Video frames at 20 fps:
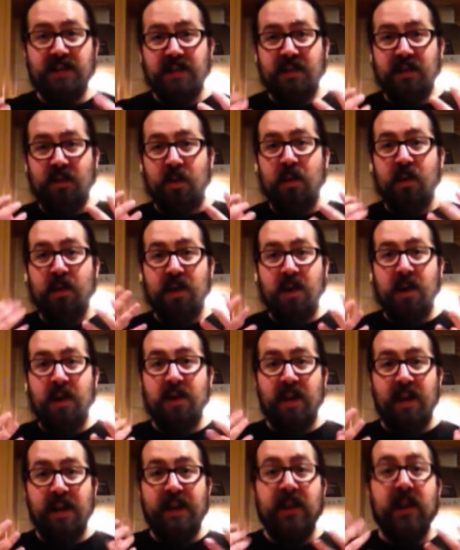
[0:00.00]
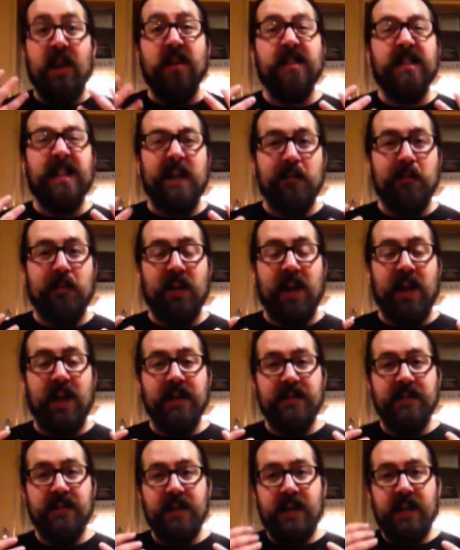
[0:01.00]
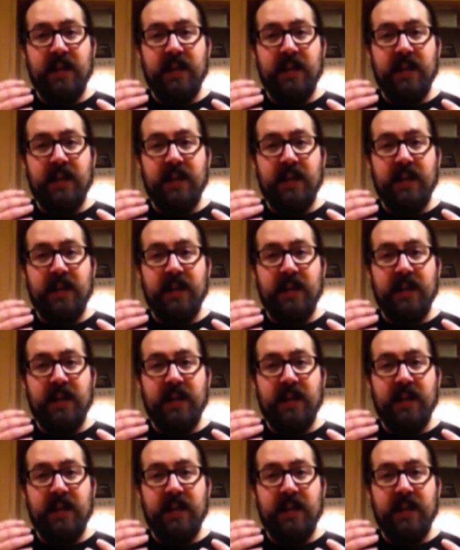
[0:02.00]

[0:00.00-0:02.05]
or like clotting blood,